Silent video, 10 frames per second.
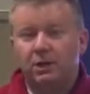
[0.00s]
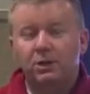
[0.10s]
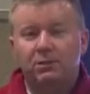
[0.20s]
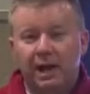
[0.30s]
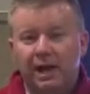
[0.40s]

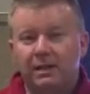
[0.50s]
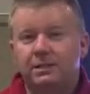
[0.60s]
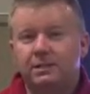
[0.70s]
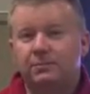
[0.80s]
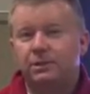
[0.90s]
You've
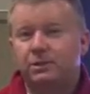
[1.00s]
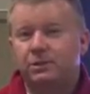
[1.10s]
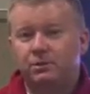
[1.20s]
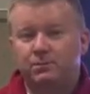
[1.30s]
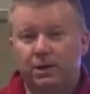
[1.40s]
added something
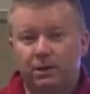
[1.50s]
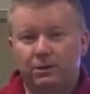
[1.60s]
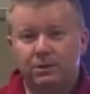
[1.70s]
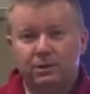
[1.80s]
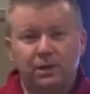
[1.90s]
too
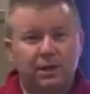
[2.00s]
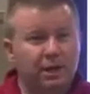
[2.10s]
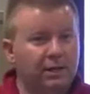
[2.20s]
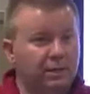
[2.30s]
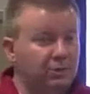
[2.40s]
much,
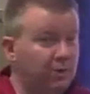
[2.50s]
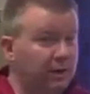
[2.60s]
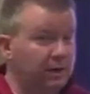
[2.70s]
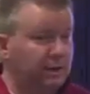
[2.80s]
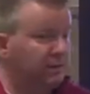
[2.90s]
and you'll
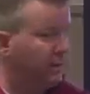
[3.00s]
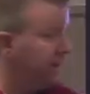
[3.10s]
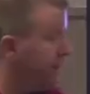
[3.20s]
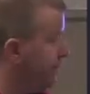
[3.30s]
eliminate it.